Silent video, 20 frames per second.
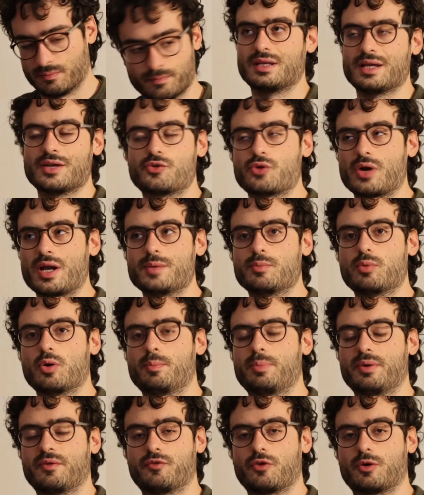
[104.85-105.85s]
the incredible
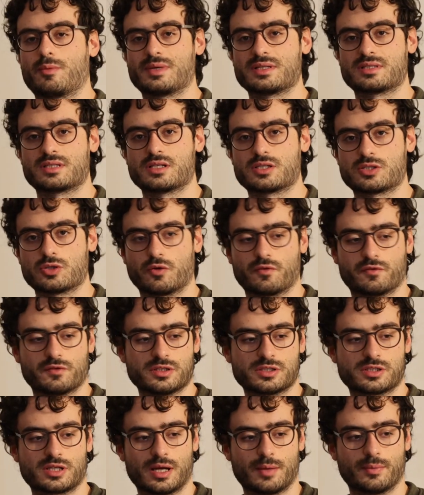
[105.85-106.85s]
performances of
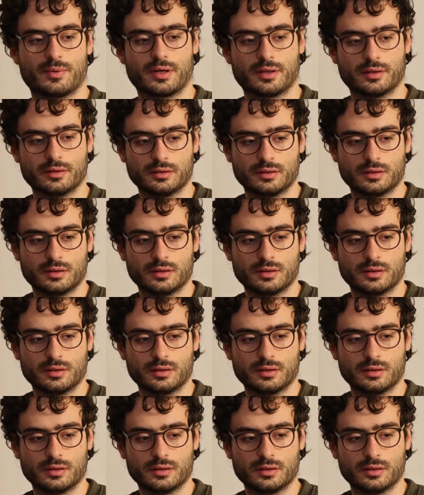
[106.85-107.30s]
this camera.